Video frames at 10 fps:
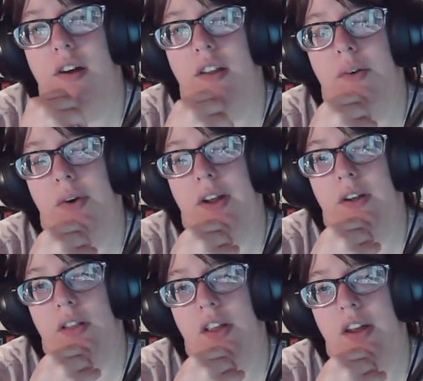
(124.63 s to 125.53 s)
The way
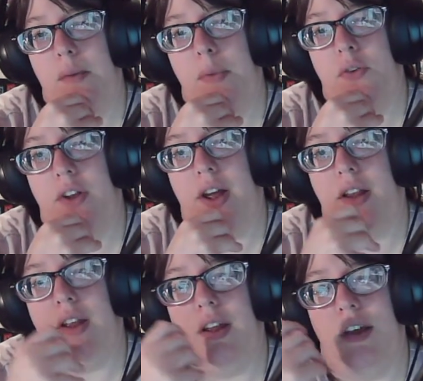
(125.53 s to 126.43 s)
you think, most
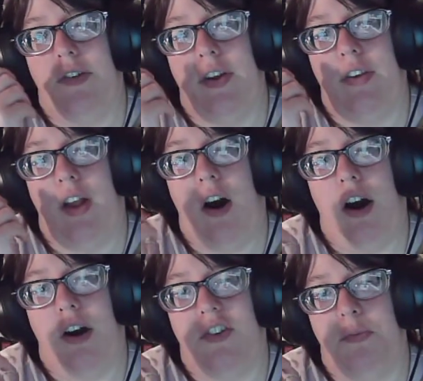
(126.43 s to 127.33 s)
likely, is that
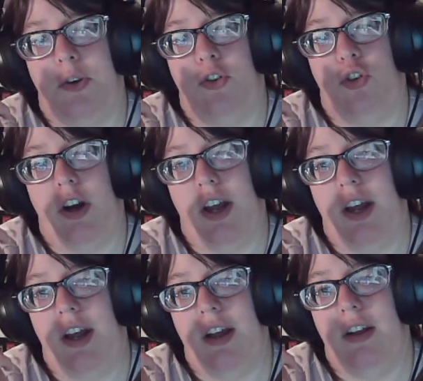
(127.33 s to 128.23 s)
Hawks is
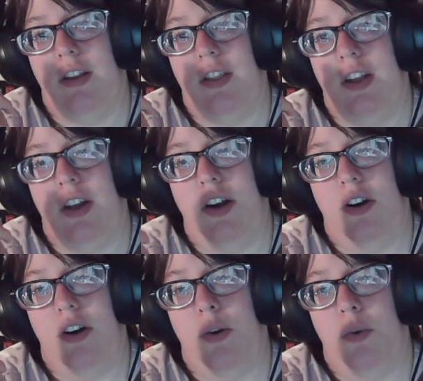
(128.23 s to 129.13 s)
betraying the
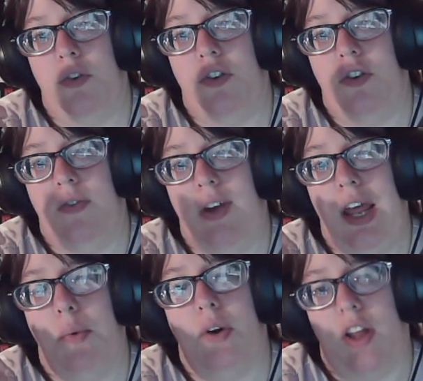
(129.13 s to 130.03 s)
heroes
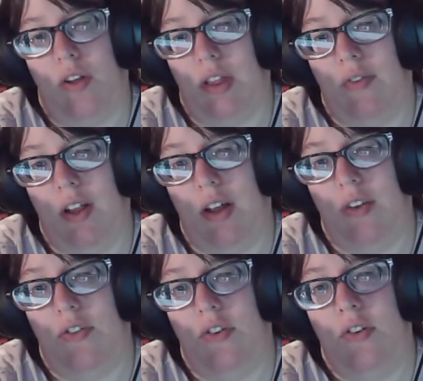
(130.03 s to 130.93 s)
and working with the
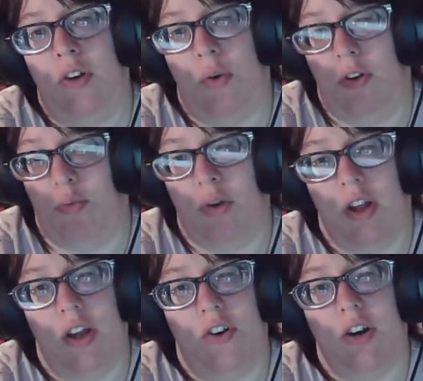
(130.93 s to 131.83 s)
villains. No, he's
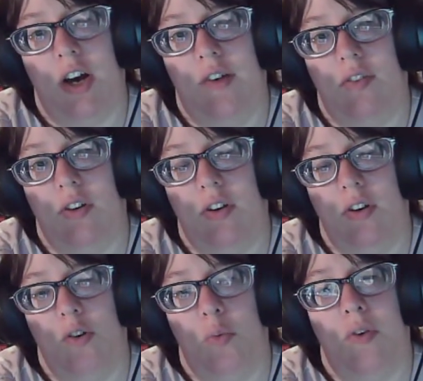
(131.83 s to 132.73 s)
working undercover
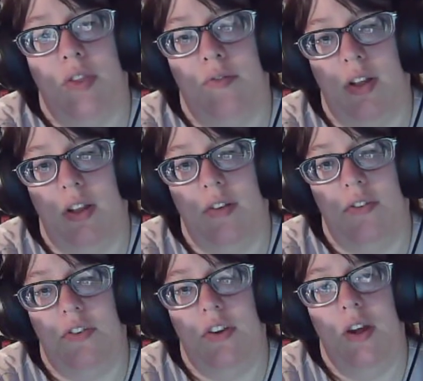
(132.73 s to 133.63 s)
with the
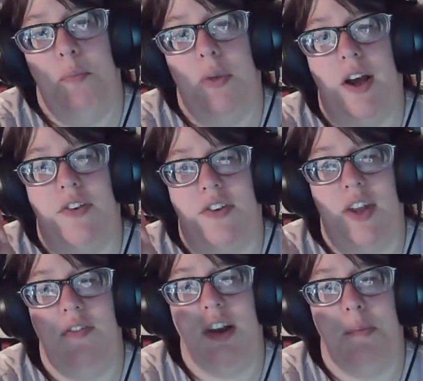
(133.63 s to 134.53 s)
villains, because the
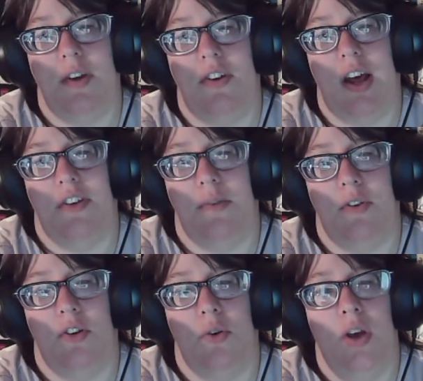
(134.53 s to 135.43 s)
safety commission asked him
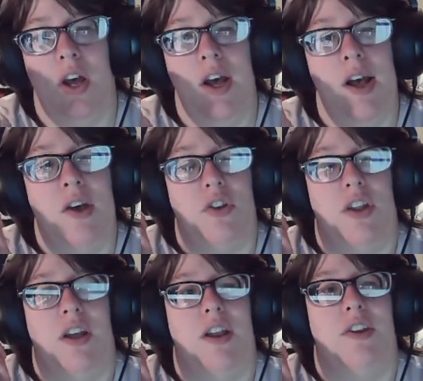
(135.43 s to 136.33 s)
to, so
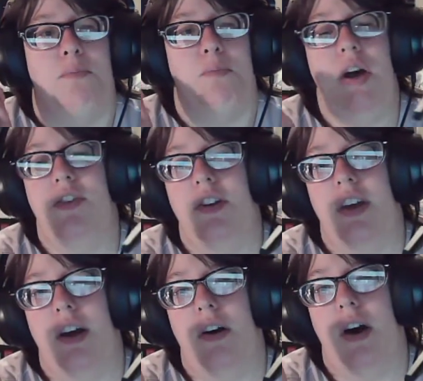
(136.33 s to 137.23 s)
they can get as much
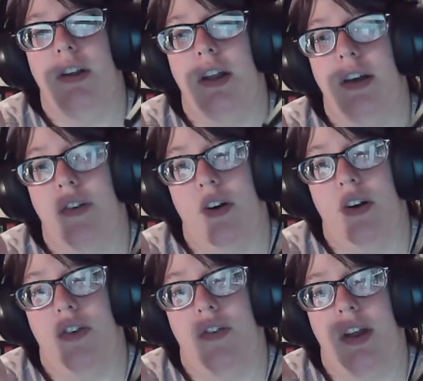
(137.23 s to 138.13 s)
intel on the League of
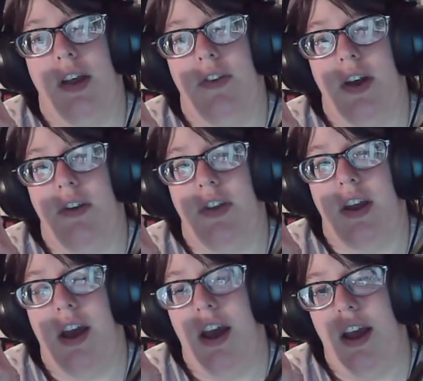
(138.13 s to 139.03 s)
Villains from the inside as they
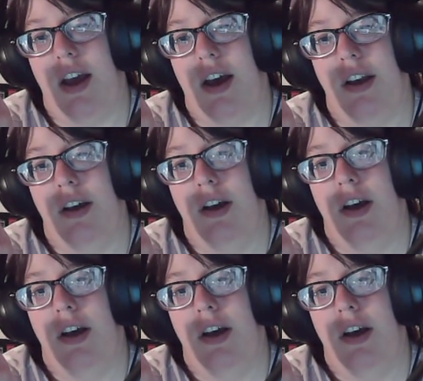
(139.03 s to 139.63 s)
can.